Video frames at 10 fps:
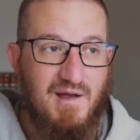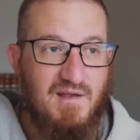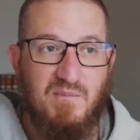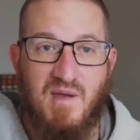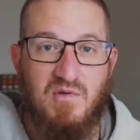
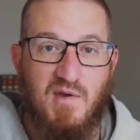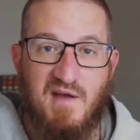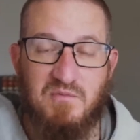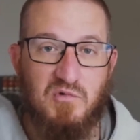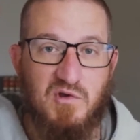Maybe you
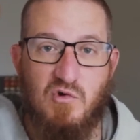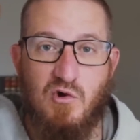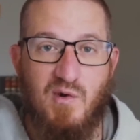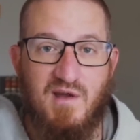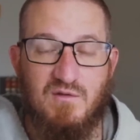have some really
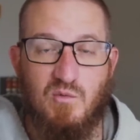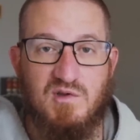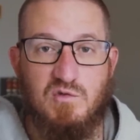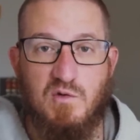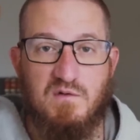cool ways in
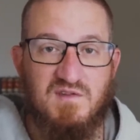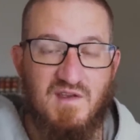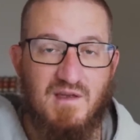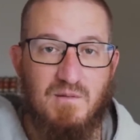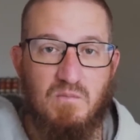which you have
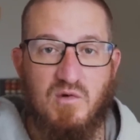seen